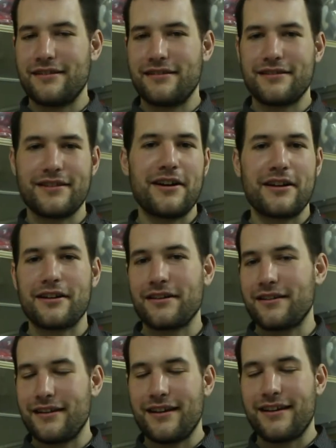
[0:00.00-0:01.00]
starting
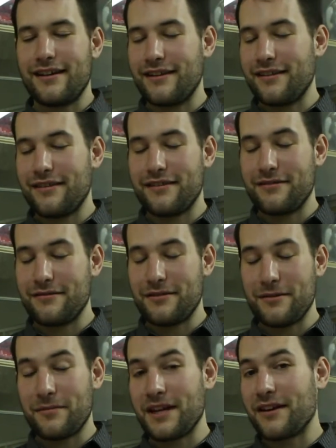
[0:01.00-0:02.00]
at uh, the
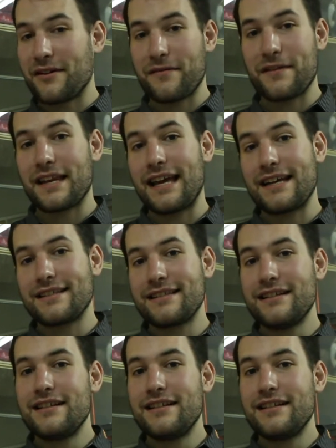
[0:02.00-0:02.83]
beginning of the class.